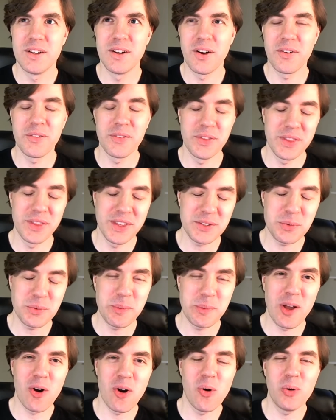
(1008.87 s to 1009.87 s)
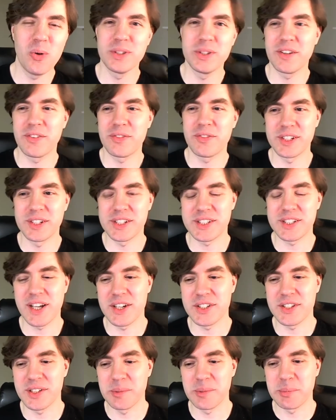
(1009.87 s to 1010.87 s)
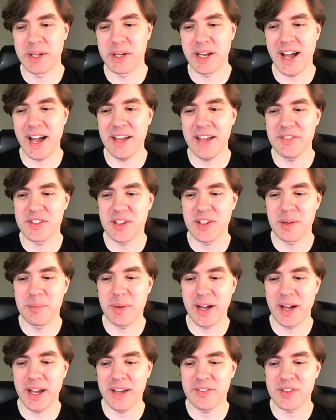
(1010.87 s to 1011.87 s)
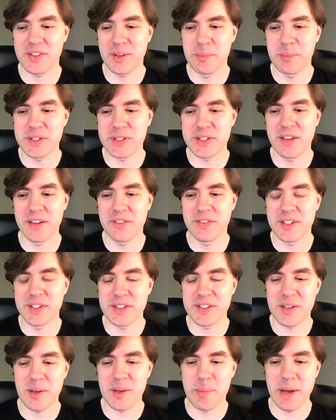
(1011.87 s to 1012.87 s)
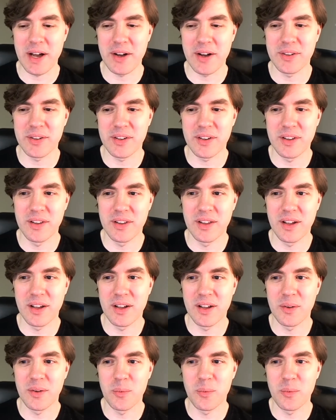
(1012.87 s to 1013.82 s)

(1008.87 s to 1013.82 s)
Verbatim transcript: uh, this would be a whole different discussion, but I have some I have some misgivings about uh,